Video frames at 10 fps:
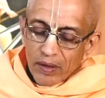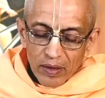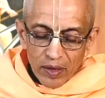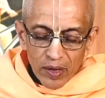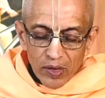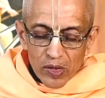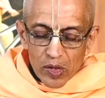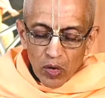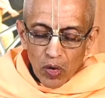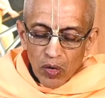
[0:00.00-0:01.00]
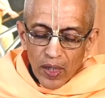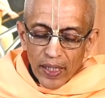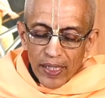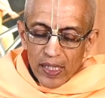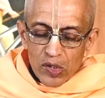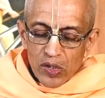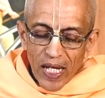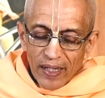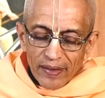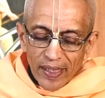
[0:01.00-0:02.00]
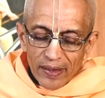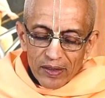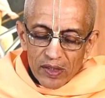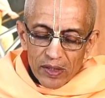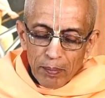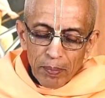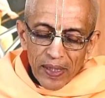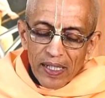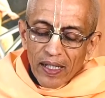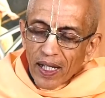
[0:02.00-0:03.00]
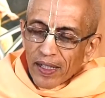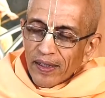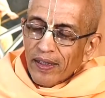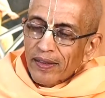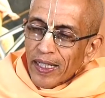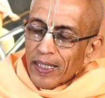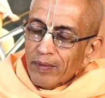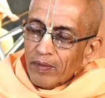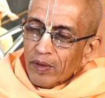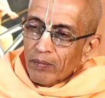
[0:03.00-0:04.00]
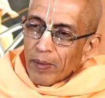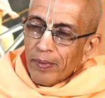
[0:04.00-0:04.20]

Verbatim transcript: Uh, so, it is not that simply another time